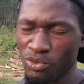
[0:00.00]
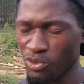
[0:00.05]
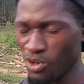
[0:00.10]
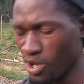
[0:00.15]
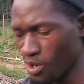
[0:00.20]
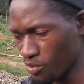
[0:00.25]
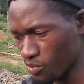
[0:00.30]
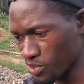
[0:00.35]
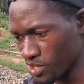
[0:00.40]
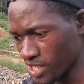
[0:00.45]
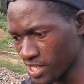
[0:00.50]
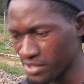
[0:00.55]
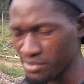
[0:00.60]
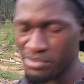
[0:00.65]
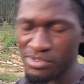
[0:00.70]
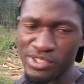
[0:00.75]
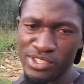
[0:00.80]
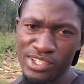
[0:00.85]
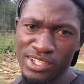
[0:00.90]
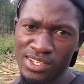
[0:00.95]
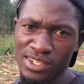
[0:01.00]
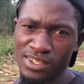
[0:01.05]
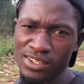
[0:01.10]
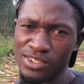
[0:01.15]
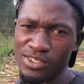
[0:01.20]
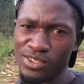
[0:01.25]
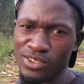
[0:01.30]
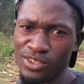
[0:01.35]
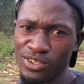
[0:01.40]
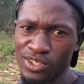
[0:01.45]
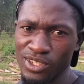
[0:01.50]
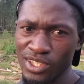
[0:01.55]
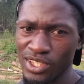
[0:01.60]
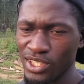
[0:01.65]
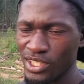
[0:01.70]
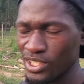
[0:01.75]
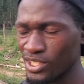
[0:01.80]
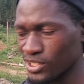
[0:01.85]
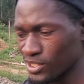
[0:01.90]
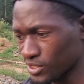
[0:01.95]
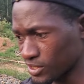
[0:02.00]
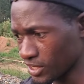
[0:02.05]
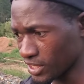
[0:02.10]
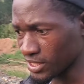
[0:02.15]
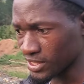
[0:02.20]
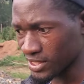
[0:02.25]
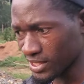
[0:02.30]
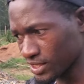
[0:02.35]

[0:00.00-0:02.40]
How will I feel? You know, and